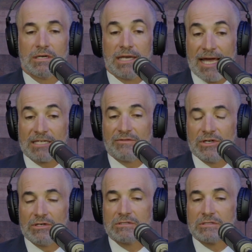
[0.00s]

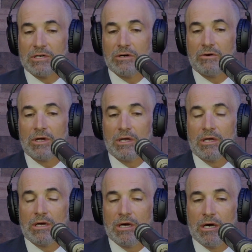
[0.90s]
Nashville. So
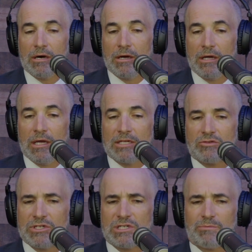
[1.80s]

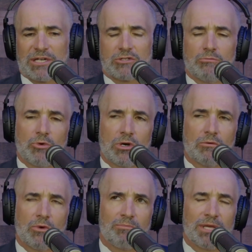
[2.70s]
it's really special. More
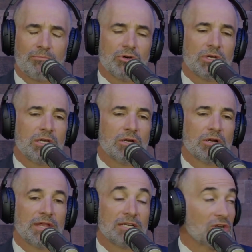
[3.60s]
when people
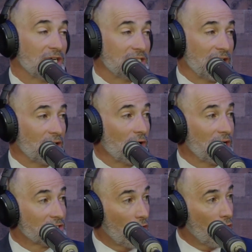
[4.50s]
hear that Dry January
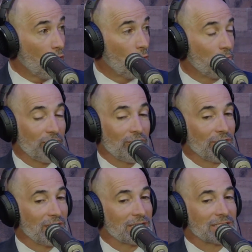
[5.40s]
has a home, they're
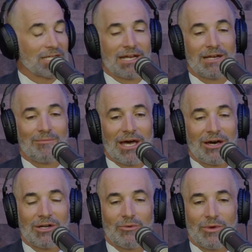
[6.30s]
really excited
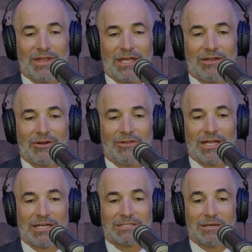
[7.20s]
about it. When they hear
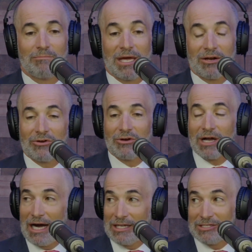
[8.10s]
that it's a medical
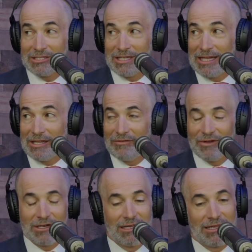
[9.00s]
college, they love
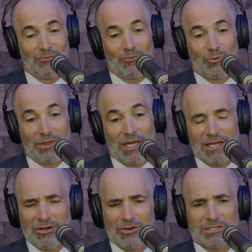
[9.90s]
it. And then when they
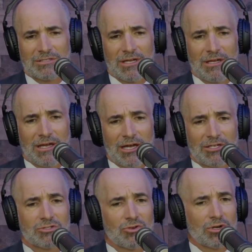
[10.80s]
hear it's a
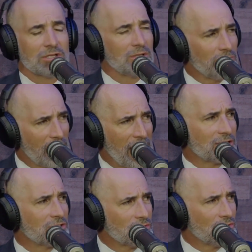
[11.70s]
historically
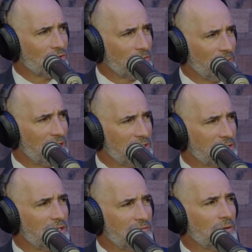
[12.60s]
black school,
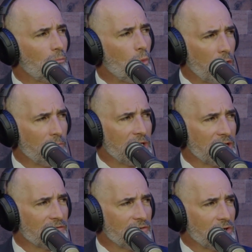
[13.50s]
it's even more
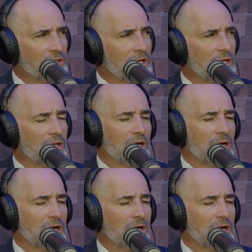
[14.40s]
meaningful